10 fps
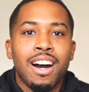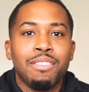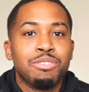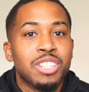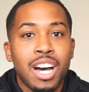
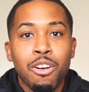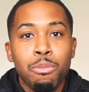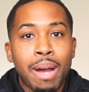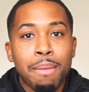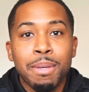Some who
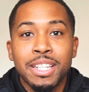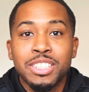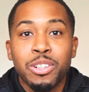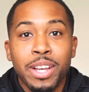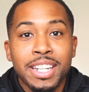might be as
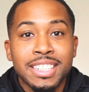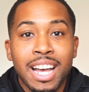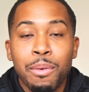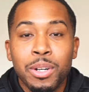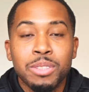green as I
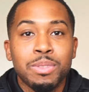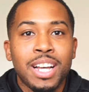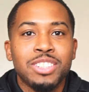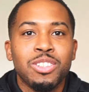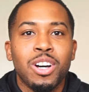was when I
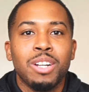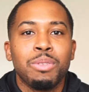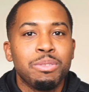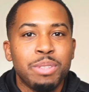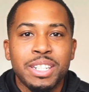started
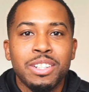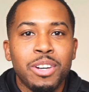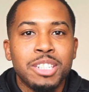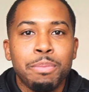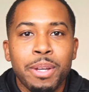with really no
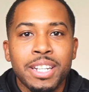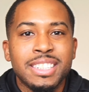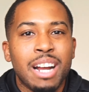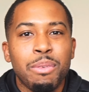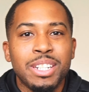experience,
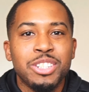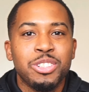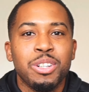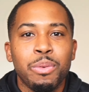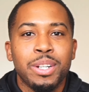not really
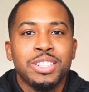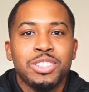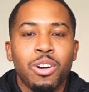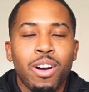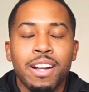sure where to
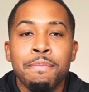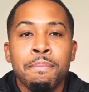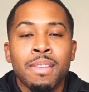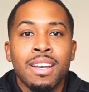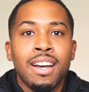start,
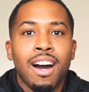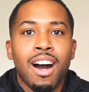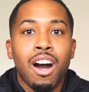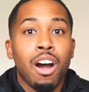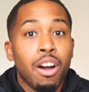
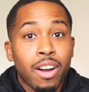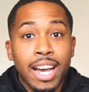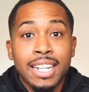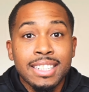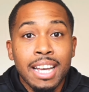or
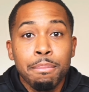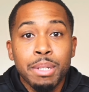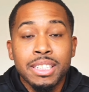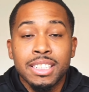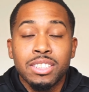got a tight
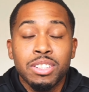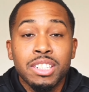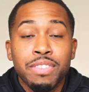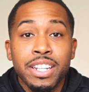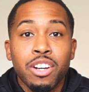budget. So this
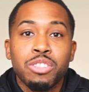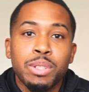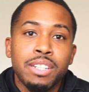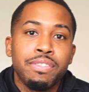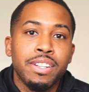video is
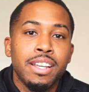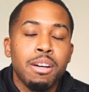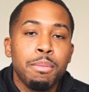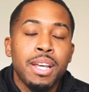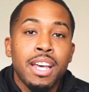really for them.